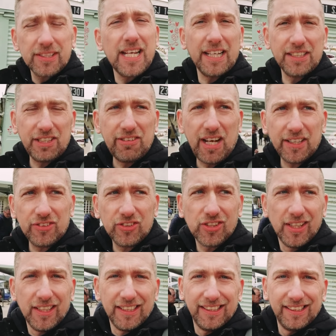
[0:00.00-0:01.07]
the snazzy vans,
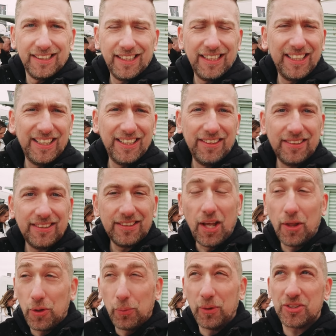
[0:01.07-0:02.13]

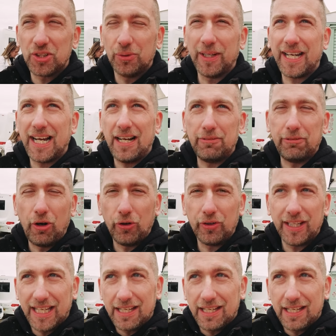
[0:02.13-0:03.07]
the ones that we can't afford,